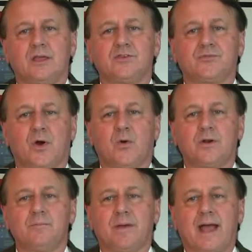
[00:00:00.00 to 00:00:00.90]
is
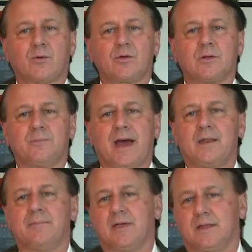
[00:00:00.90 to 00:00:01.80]
forward and backward
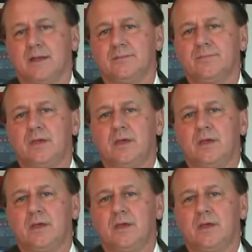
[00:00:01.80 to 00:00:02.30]
compatibility.